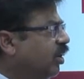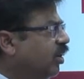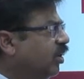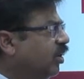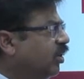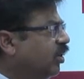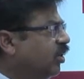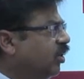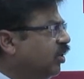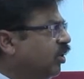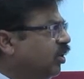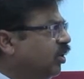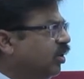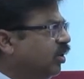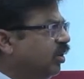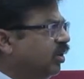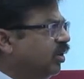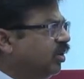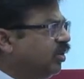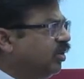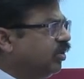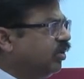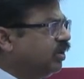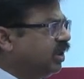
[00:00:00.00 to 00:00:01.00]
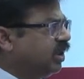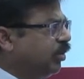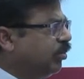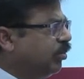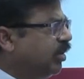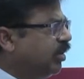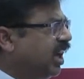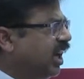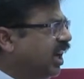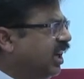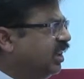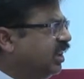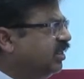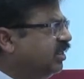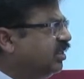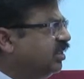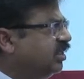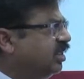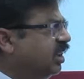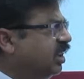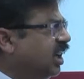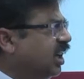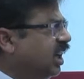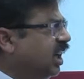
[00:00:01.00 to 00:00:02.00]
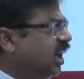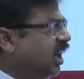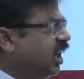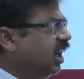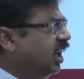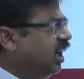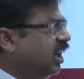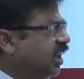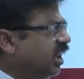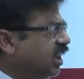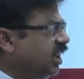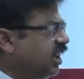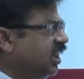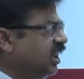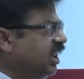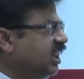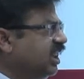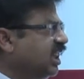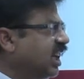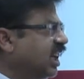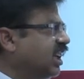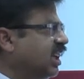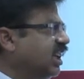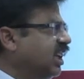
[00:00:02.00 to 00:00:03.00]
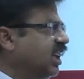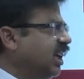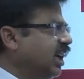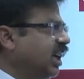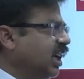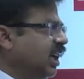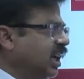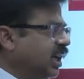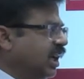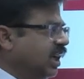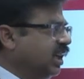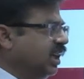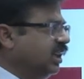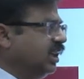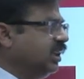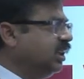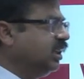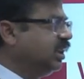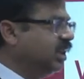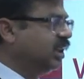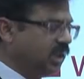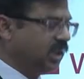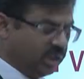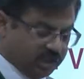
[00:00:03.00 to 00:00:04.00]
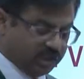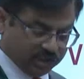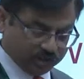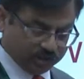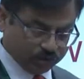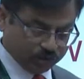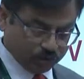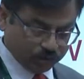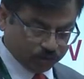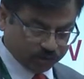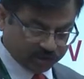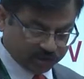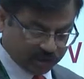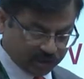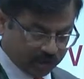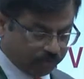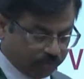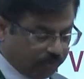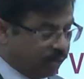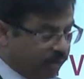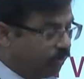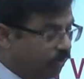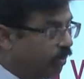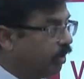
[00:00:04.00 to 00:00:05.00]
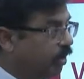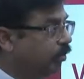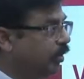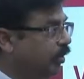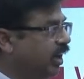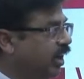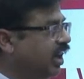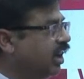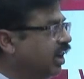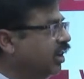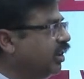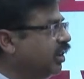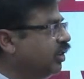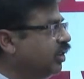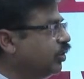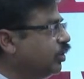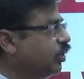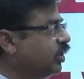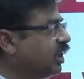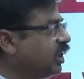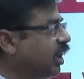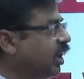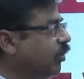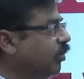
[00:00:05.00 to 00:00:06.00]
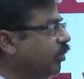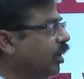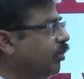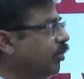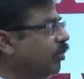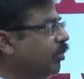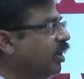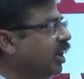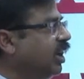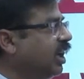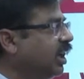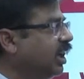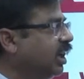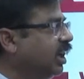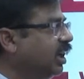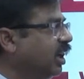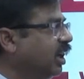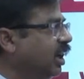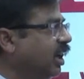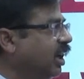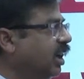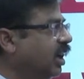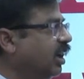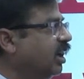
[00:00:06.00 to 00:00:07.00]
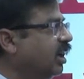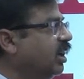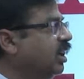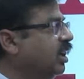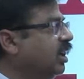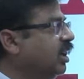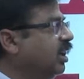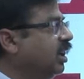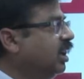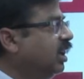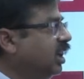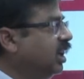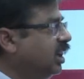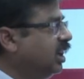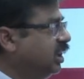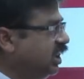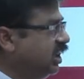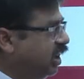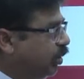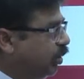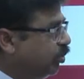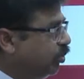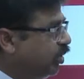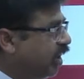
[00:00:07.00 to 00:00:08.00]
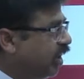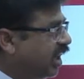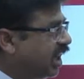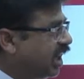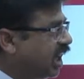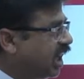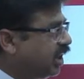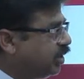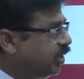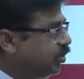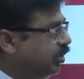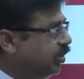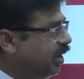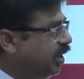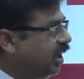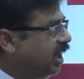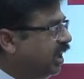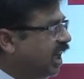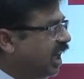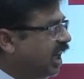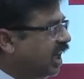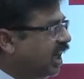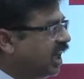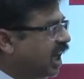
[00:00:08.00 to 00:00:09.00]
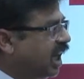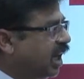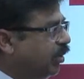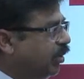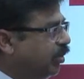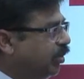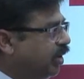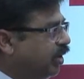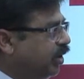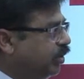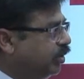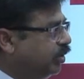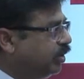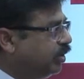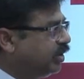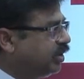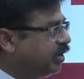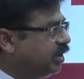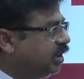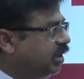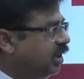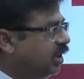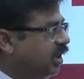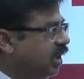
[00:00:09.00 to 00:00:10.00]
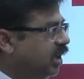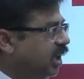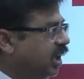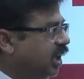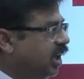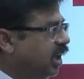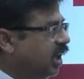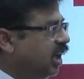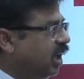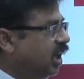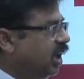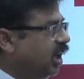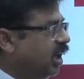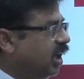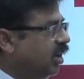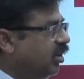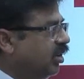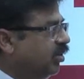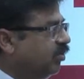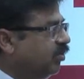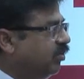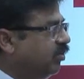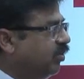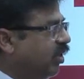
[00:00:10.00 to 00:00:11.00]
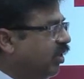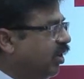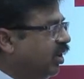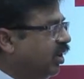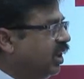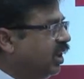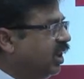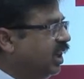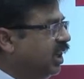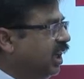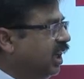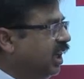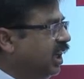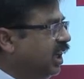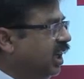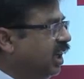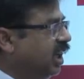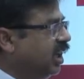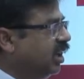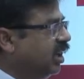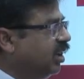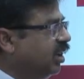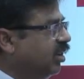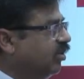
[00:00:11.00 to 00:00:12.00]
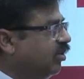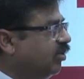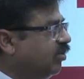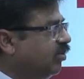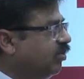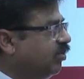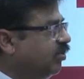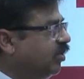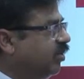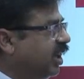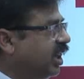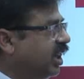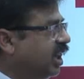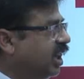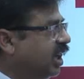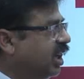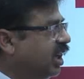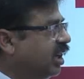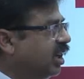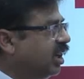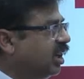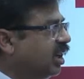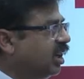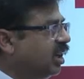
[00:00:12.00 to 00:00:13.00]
So, to summarize, uh, these are the resource available, mineral resource available in uh, Jammu and Kashmir and can be used for the further